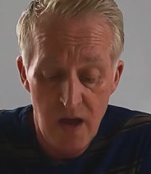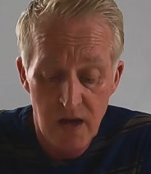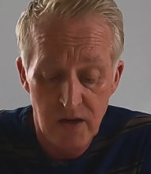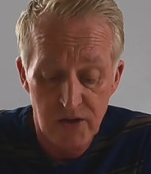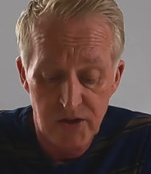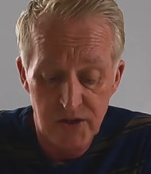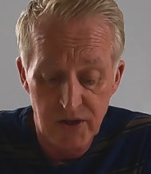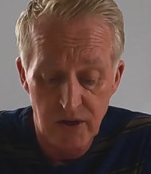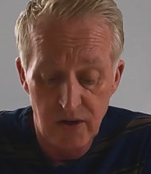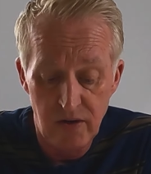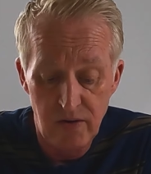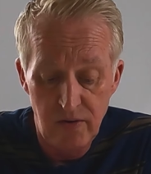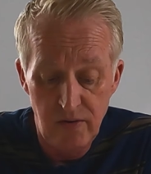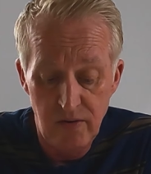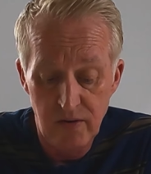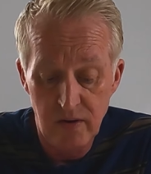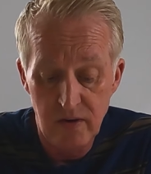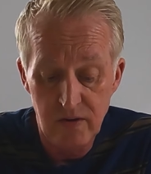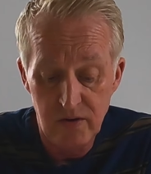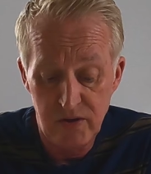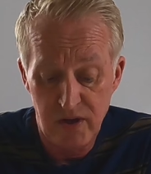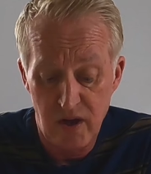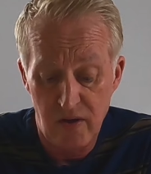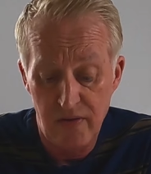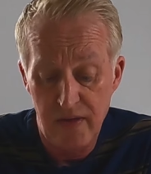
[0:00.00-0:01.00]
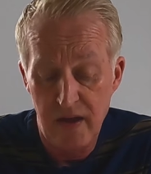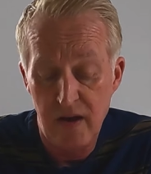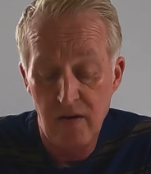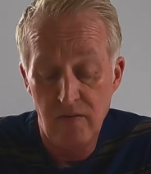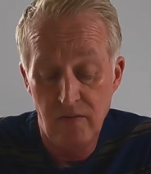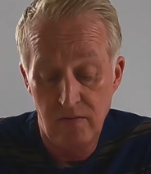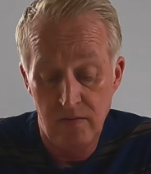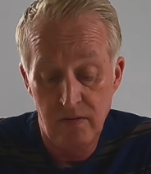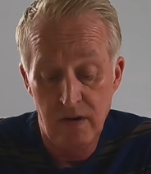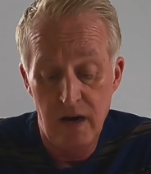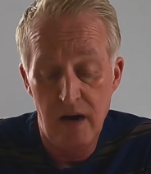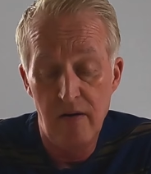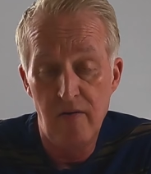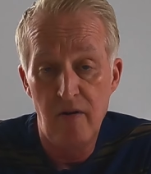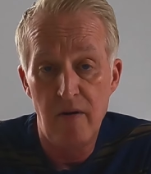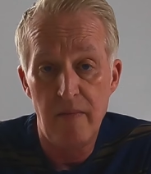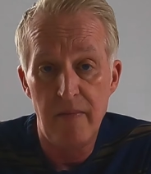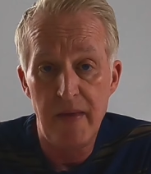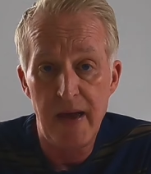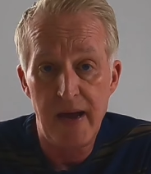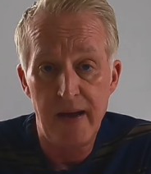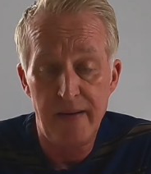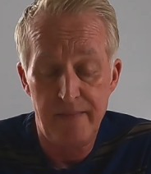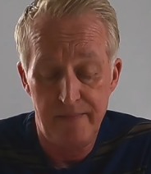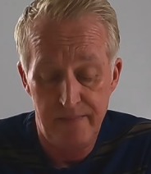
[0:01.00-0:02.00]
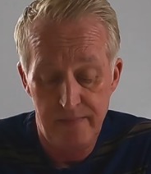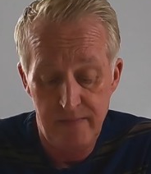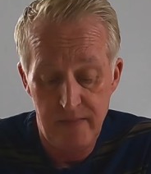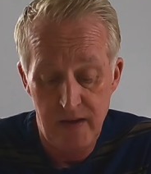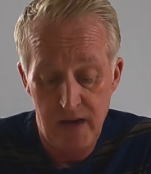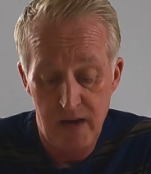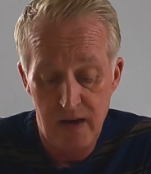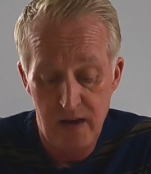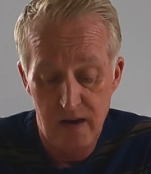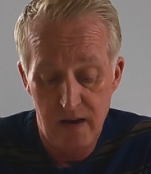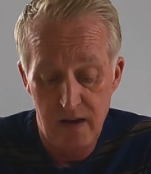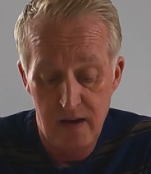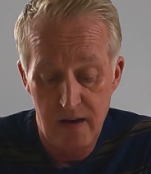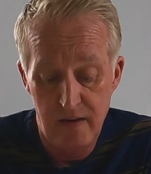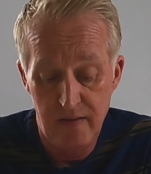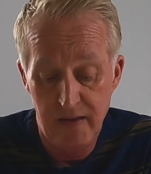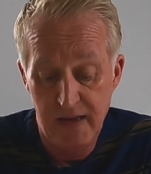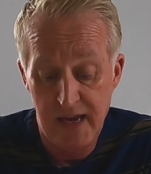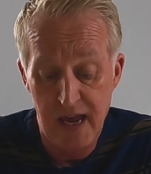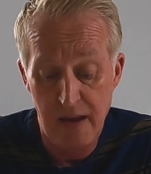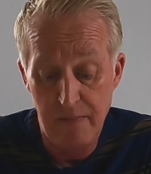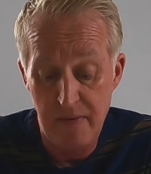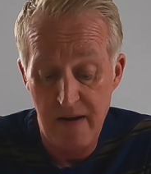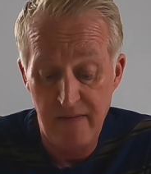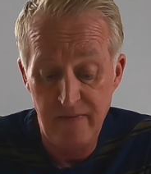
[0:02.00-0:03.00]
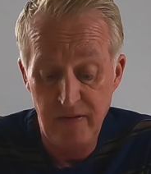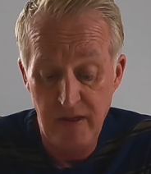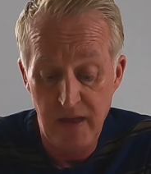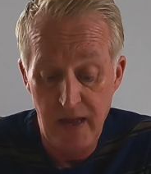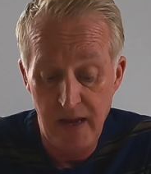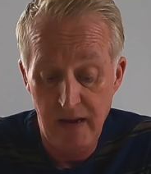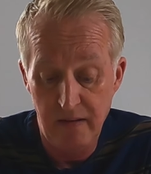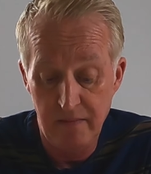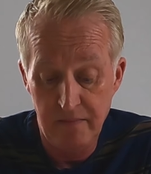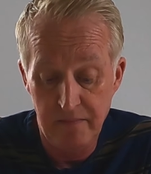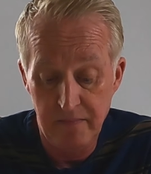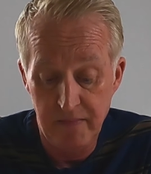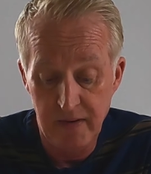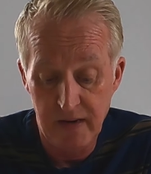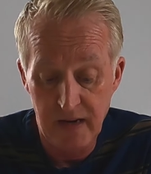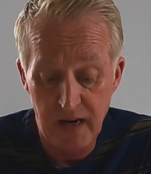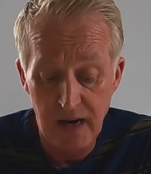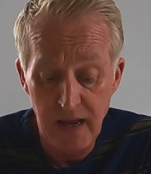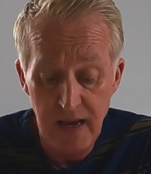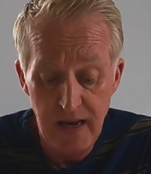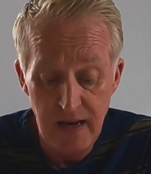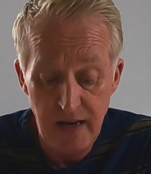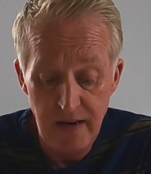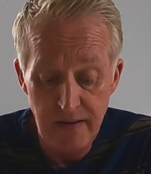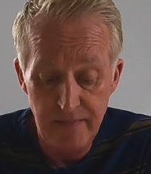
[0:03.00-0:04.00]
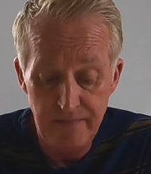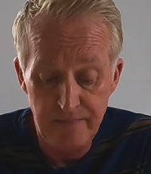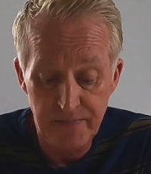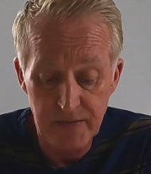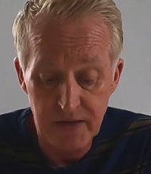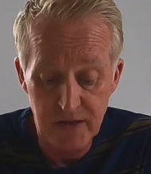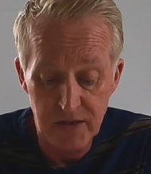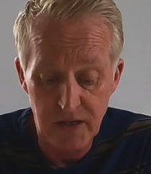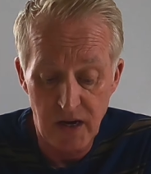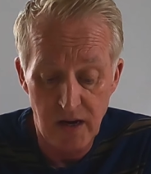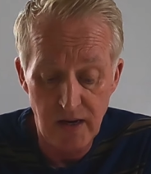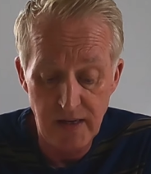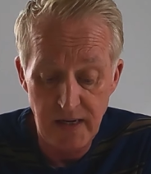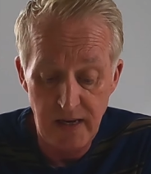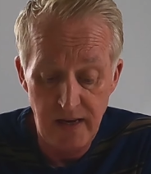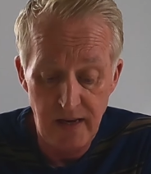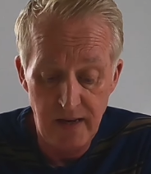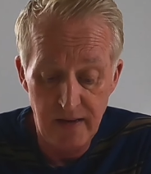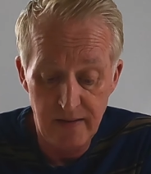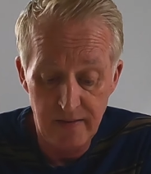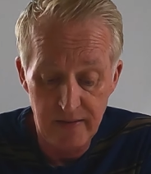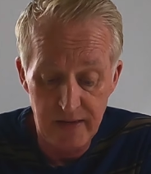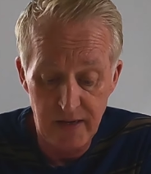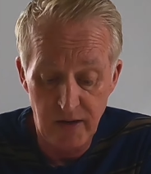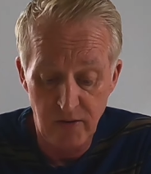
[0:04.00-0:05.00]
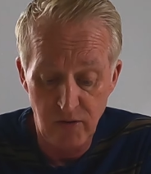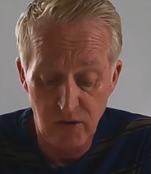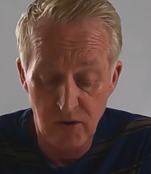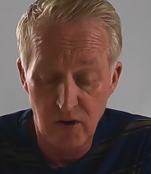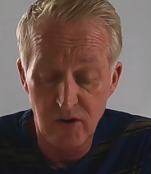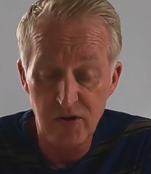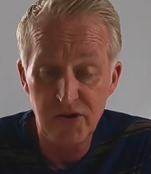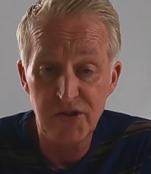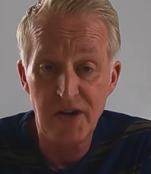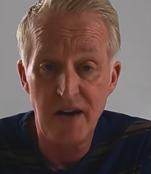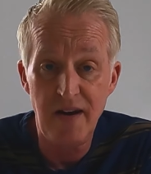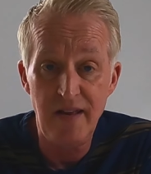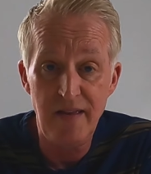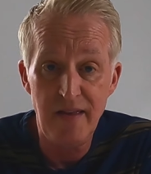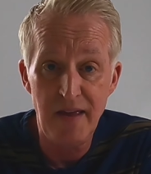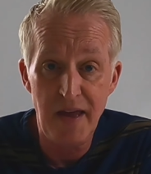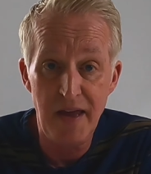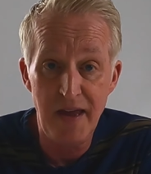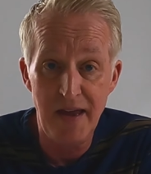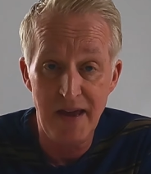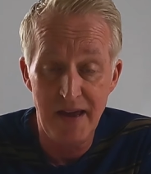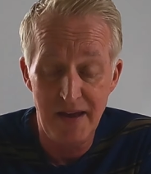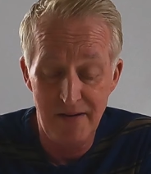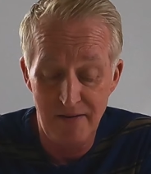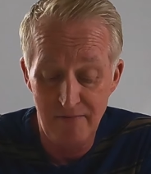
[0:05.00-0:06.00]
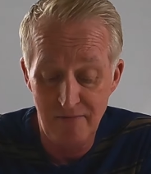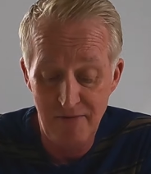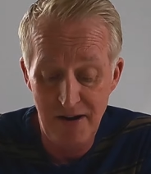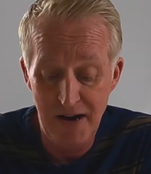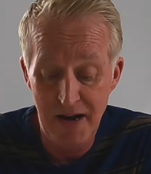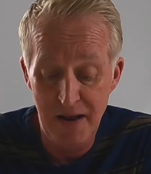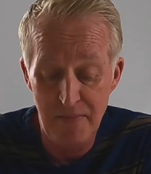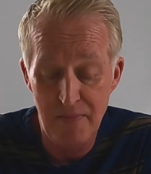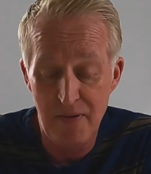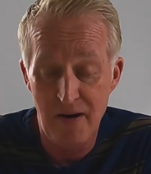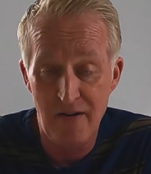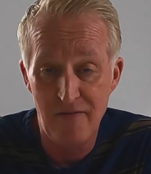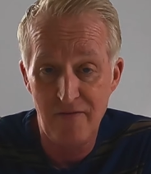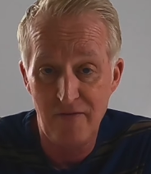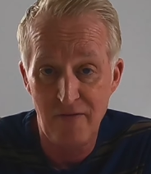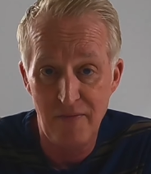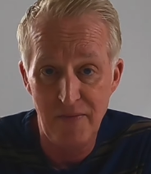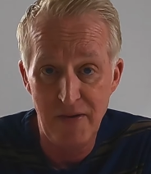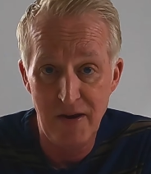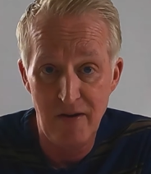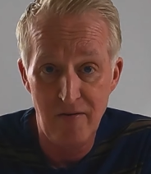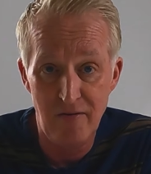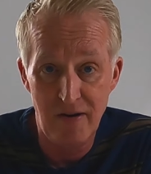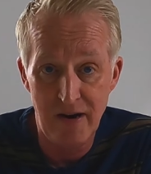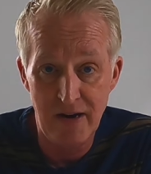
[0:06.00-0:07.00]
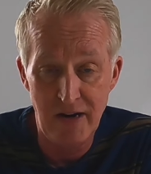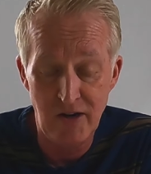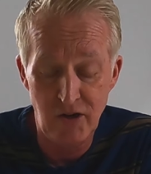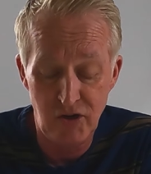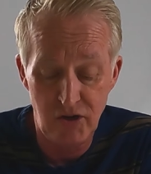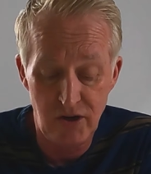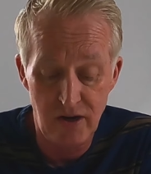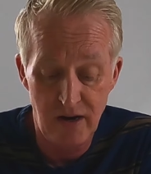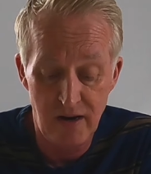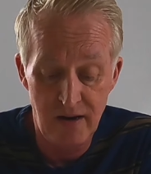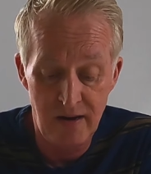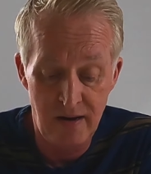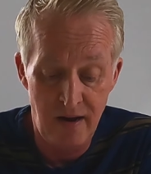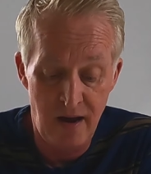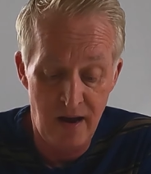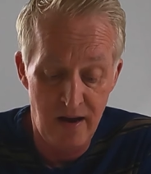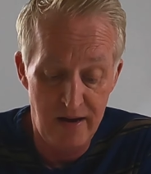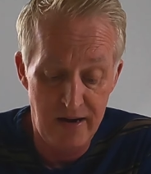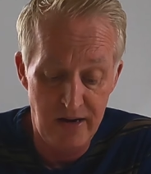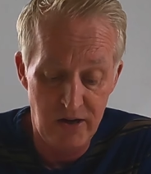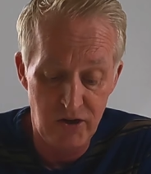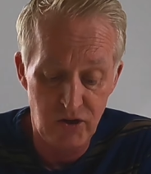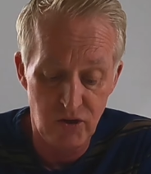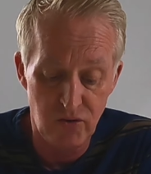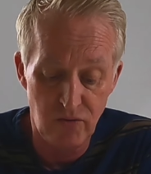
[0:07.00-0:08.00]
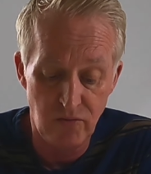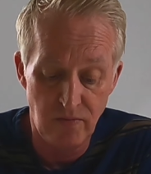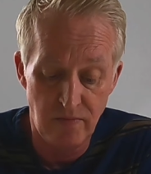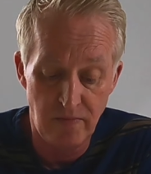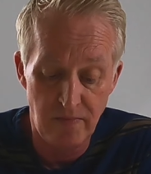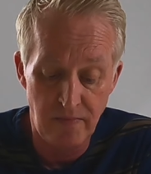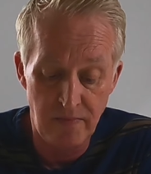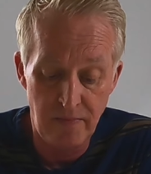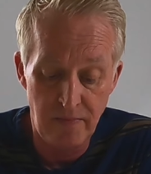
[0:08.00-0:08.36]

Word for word: So, so they'll clear up that. Uh, they keep everything clean, tidy. They don't cost anything really, apart from your initial initial